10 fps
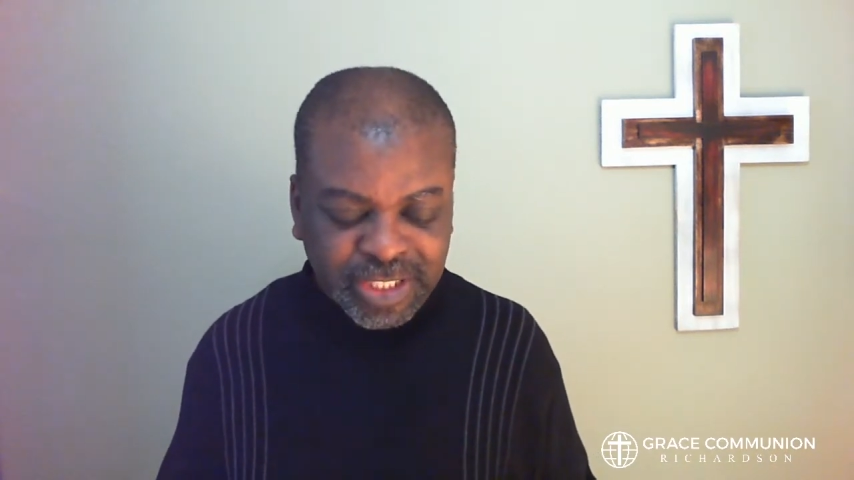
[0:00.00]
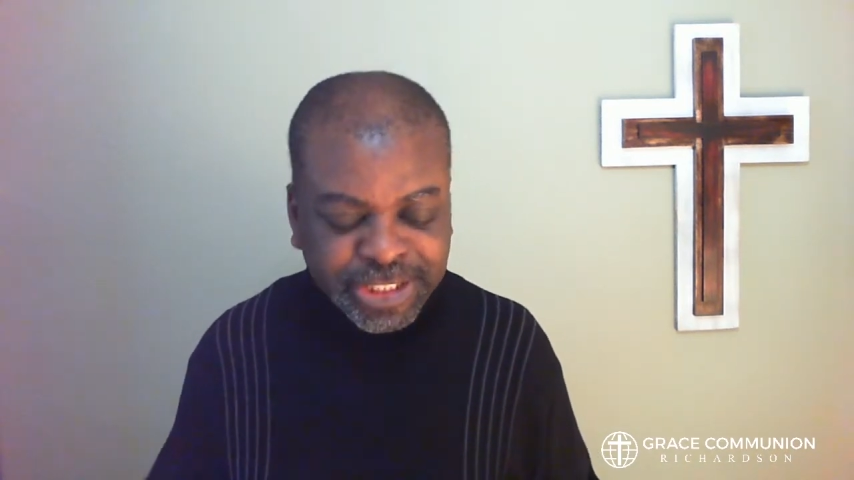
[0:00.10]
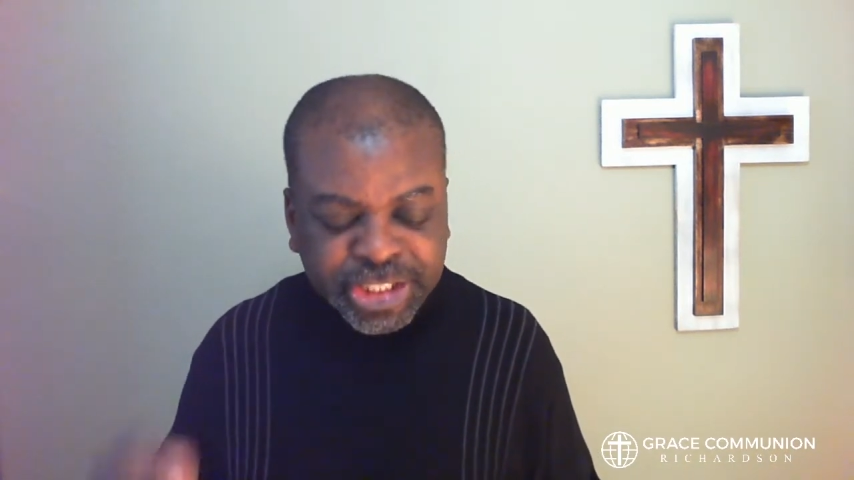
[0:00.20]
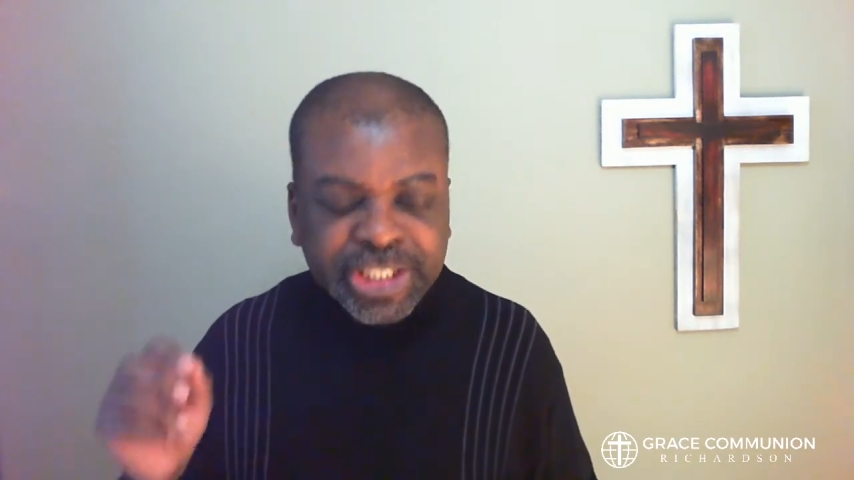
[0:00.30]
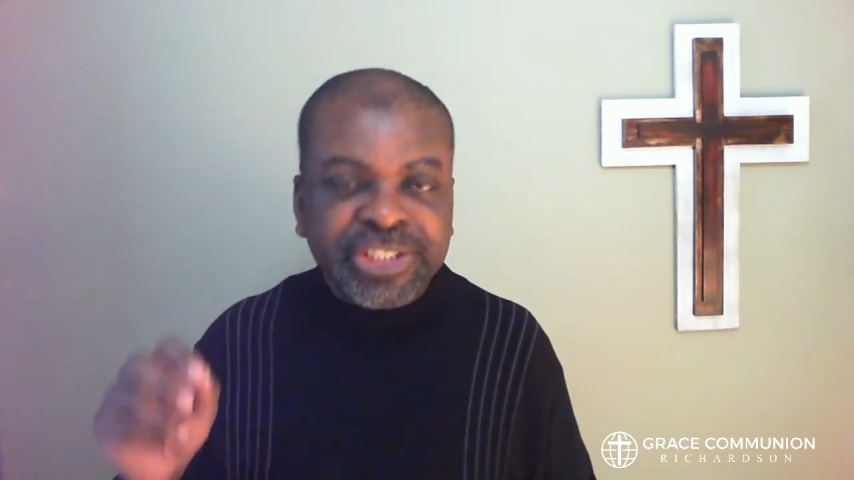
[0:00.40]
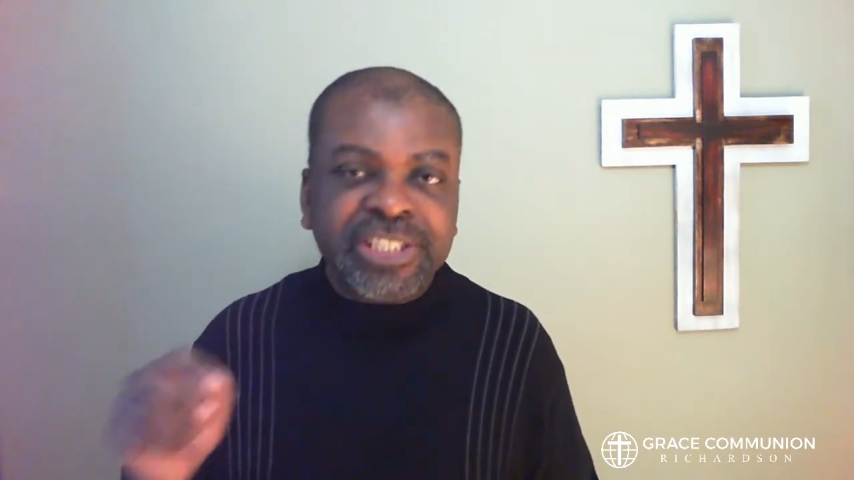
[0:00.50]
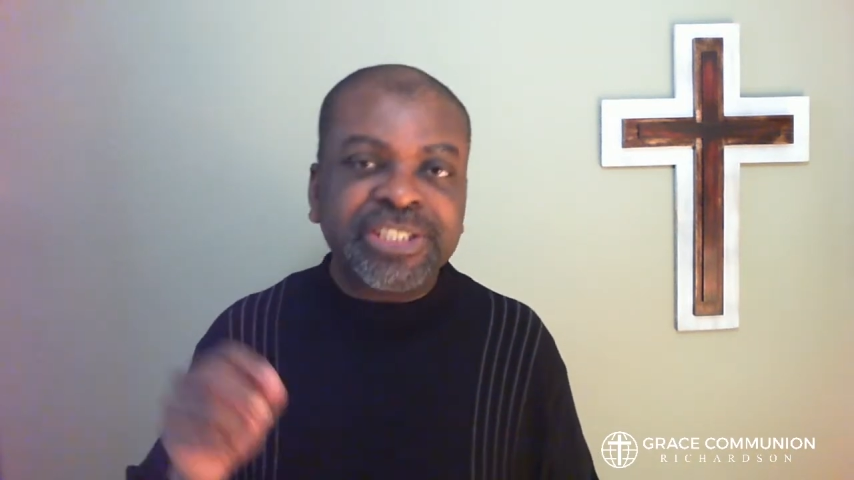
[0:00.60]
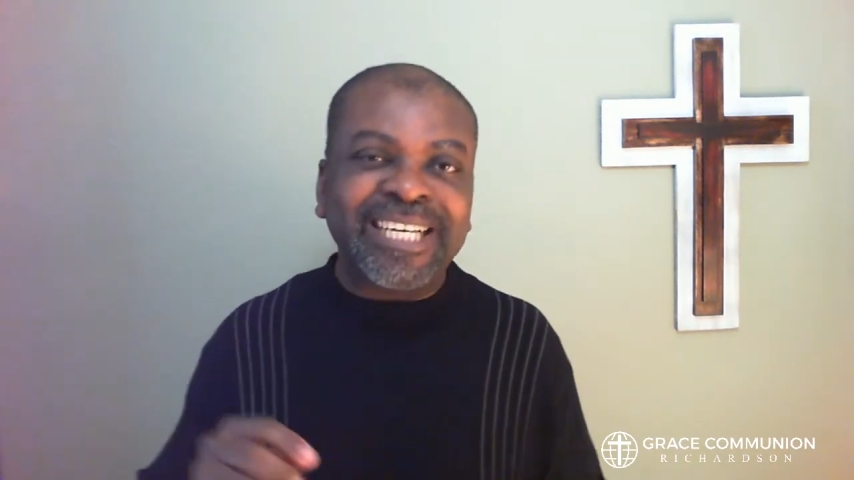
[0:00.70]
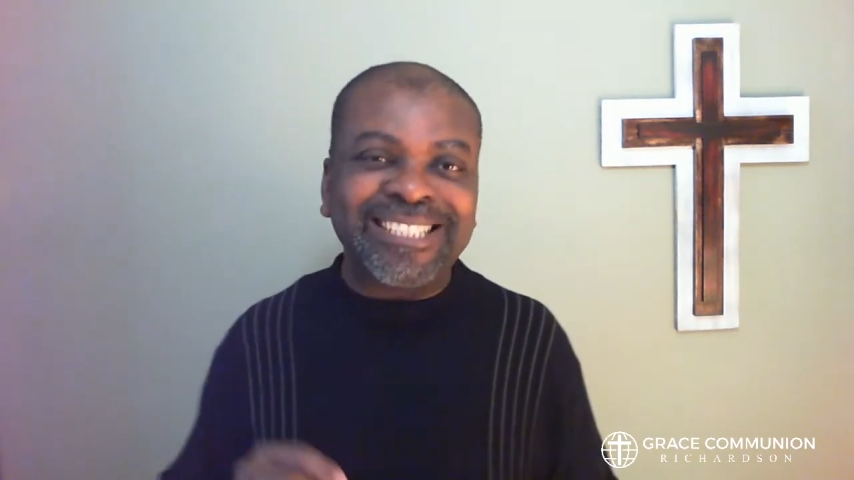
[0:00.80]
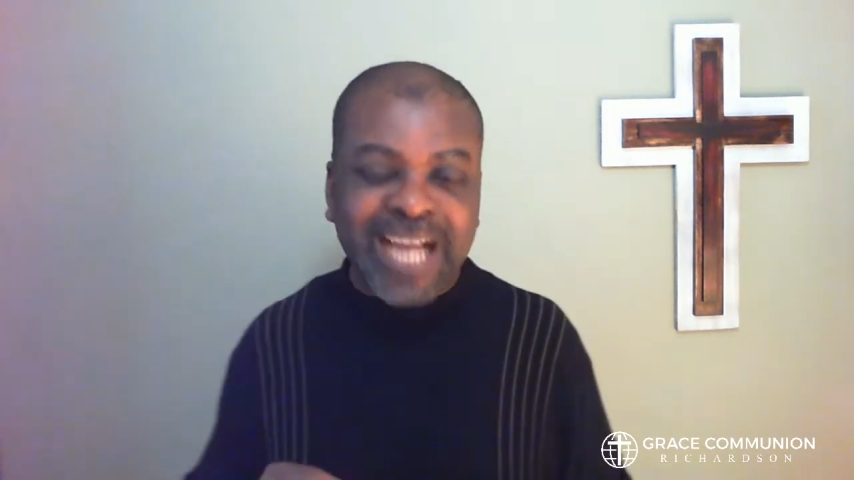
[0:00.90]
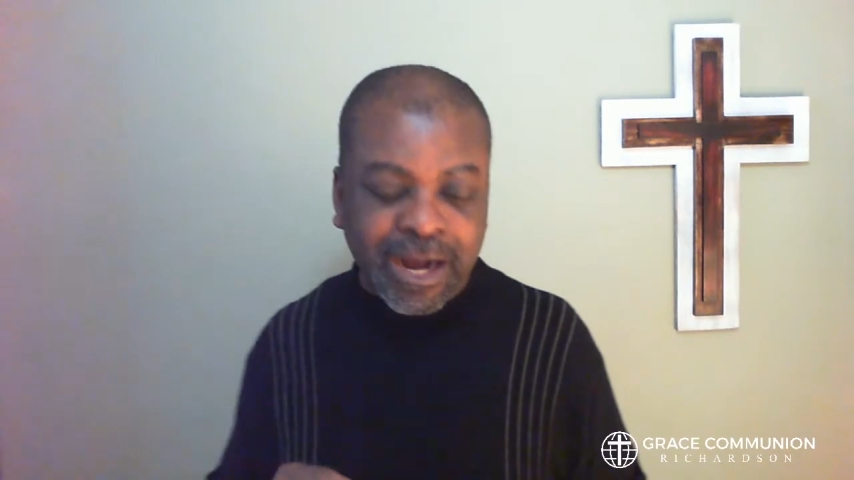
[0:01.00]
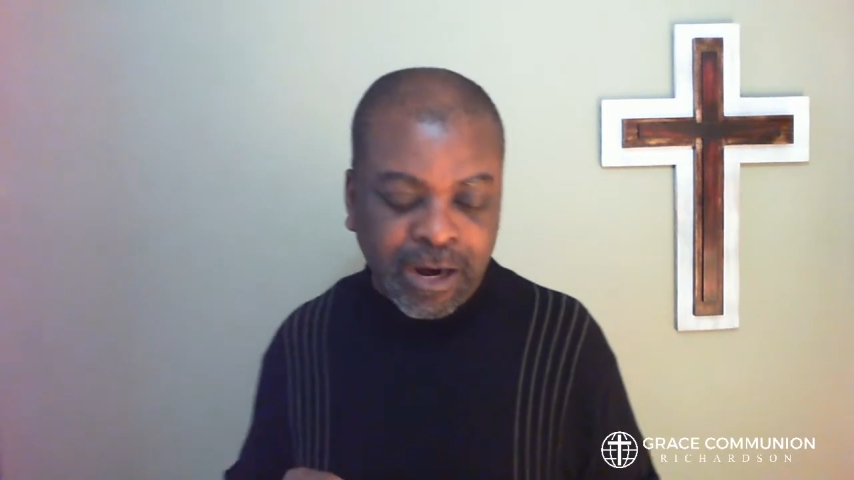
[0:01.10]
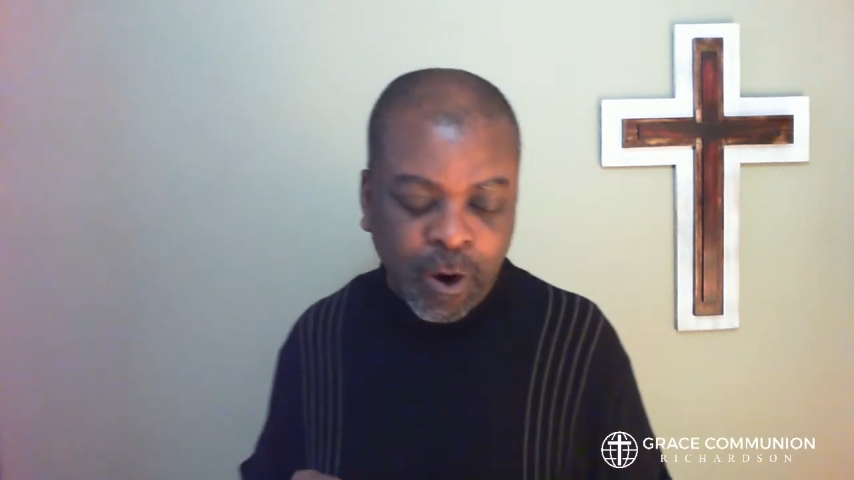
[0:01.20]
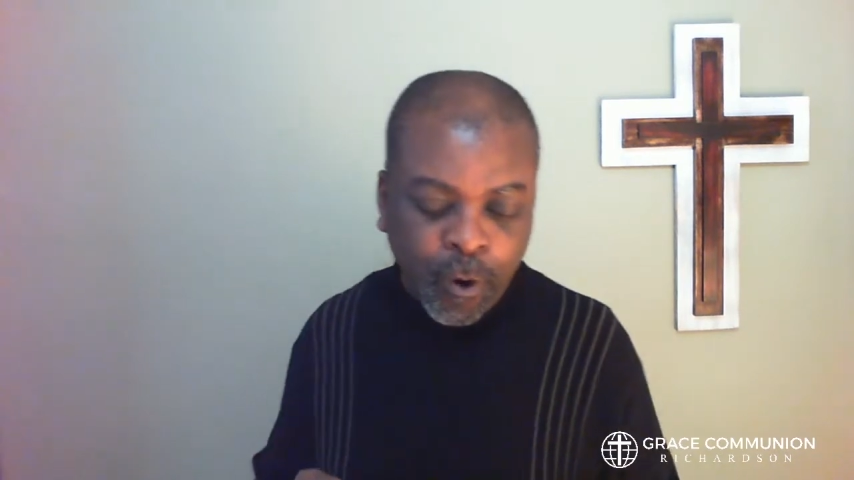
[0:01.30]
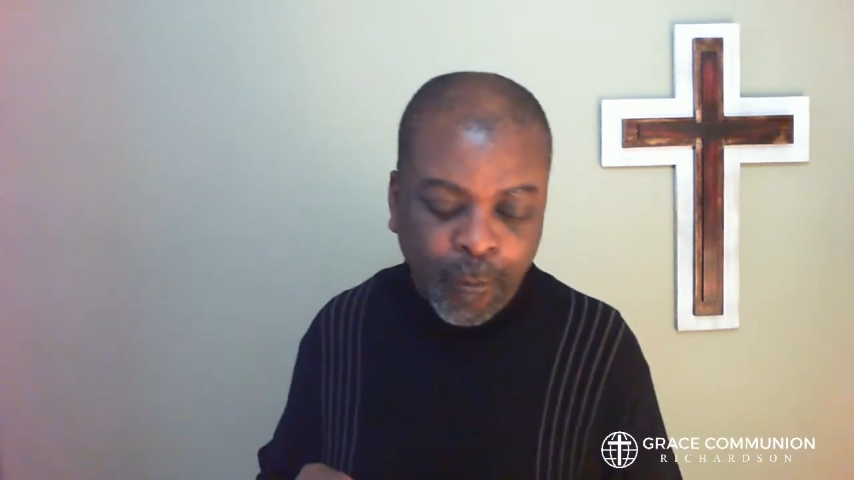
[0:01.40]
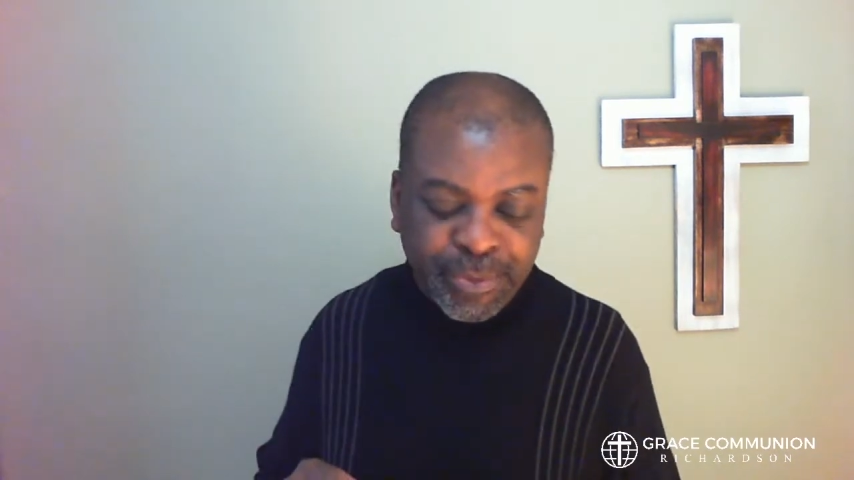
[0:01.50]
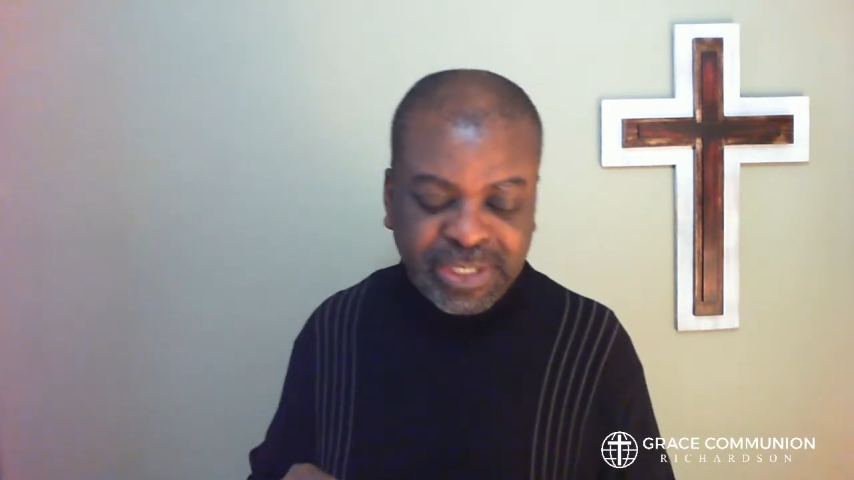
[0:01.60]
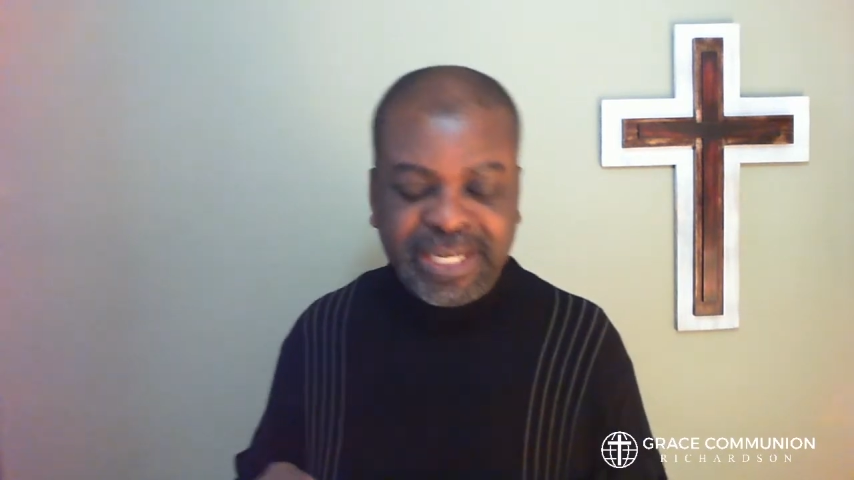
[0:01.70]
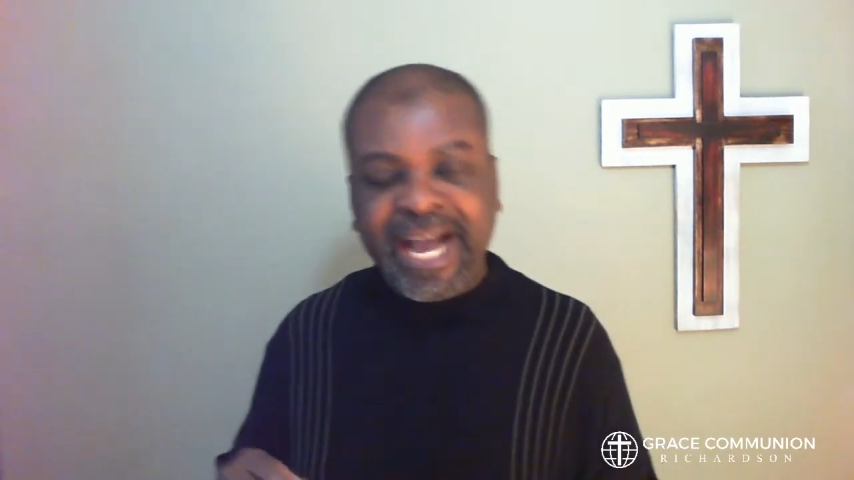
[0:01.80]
Jesus is our hope